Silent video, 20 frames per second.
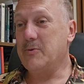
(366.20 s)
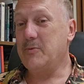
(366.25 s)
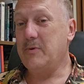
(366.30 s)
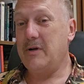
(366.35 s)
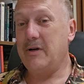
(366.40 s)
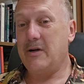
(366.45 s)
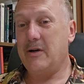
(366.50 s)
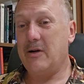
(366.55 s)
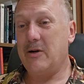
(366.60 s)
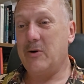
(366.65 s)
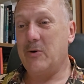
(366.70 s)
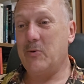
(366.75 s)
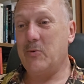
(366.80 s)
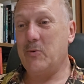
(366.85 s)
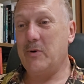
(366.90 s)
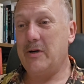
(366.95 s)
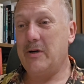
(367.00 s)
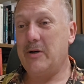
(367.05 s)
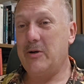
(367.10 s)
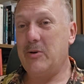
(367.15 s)
where
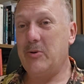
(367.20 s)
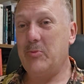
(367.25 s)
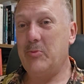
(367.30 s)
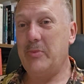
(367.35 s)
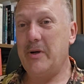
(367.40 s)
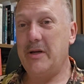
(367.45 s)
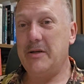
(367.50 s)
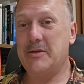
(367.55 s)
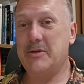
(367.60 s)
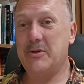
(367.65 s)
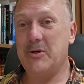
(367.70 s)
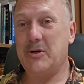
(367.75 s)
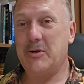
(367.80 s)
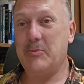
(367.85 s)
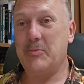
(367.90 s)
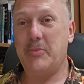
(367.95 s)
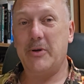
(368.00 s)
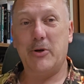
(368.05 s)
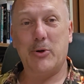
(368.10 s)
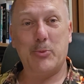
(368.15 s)
we're based
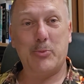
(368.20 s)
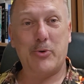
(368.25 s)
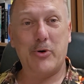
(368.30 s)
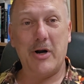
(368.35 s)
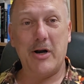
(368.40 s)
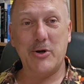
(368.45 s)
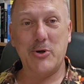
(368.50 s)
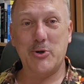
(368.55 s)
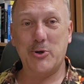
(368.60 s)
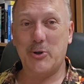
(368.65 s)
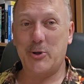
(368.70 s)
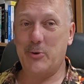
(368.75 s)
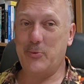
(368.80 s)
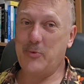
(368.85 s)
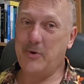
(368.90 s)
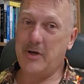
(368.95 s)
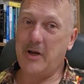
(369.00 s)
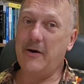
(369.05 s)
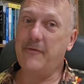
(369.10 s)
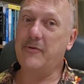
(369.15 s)
on peer pressure and
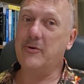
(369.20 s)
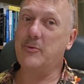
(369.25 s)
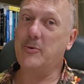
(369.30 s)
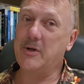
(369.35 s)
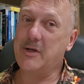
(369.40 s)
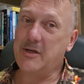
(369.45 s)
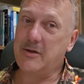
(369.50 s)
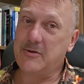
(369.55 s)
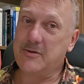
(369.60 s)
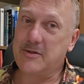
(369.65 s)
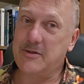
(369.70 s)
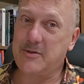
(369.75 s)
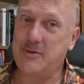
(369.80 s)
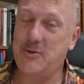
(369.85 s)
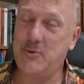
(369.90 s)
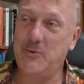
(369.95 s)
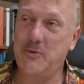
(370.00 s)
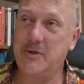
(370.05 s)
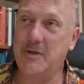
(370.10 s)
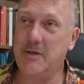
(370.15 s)
what everyone else is
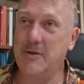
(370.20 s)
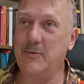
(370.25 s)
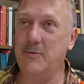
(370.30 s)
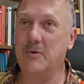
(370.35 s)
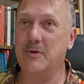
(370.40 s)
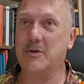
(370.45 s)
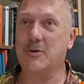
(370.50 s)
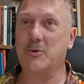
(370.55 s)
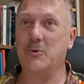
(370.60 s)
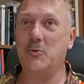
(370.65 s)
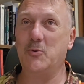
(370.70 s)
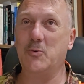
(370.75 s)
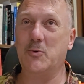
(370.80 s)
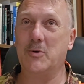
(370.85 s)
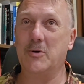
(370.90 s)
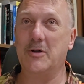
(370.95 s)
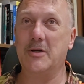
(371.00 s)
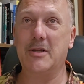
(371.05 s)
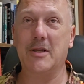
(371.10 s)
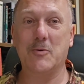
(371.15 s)
doing. We're so
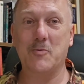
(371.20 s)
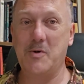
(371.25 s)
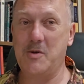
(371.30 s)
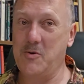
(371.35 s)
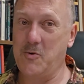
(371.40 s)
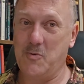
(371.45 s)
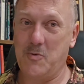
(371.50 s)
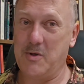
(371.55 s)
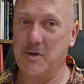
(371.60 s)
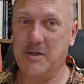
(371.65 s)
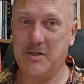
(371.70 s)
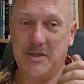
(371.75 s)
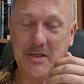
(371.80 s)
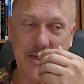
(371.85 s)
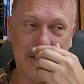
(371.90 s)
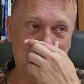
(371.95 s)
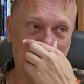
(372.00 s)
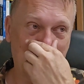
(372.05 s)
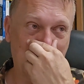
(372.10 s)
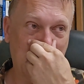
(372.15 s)
worried that we don't want to
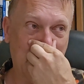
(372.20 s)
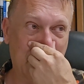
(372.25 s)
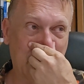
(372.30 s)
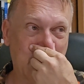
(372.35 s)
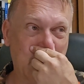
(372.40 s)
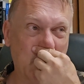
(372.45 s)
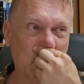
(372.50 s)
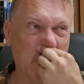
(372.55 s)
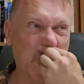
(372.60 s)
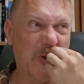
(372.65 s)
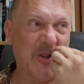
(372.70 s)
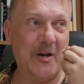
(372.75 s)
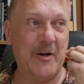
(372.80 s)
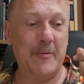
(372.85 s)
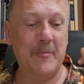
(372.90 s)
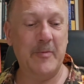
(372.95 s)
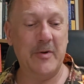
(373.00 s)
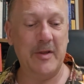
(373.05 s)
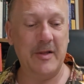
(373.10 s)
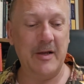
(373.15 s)
stick out like a sore
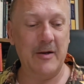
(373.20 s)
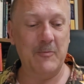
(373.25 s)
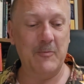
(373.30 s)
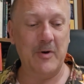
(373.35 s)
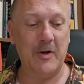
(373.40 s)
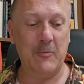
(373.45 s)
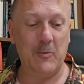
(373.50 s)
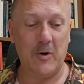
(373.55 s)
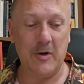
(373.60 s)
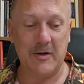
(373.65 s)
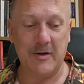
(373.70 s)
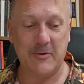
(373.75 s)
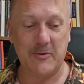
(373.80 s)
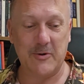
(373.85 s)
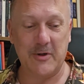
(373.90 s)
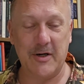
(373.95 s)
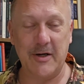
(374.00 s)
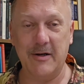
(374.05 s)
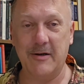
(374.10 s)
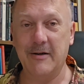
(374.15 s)
thumb, and then we want to
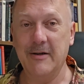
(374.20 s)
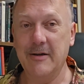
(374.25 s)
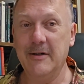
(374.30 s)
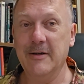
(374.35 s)
try and,